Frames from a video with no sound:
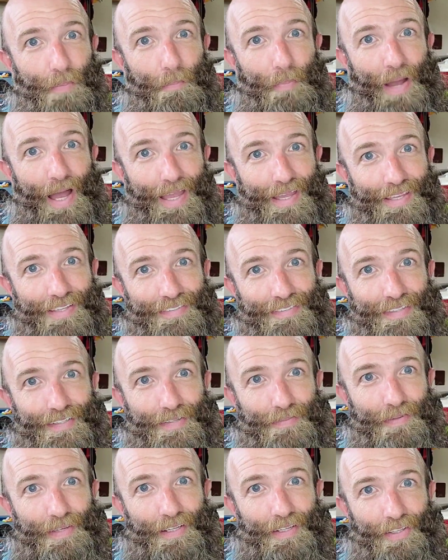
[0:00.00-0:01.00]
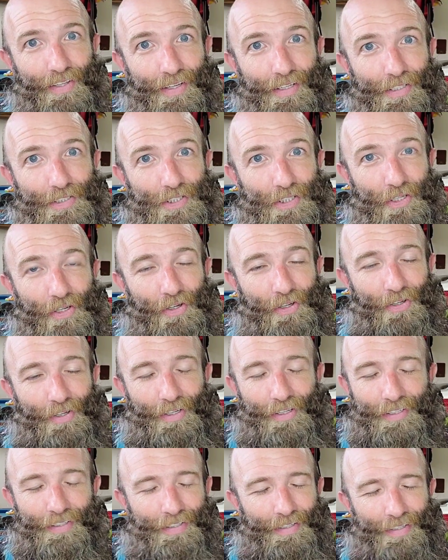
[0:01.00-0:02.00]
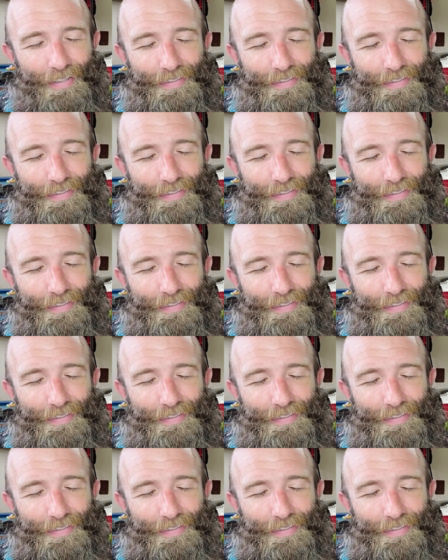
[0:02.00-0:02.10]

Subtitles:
bike is going to be in a luggage car,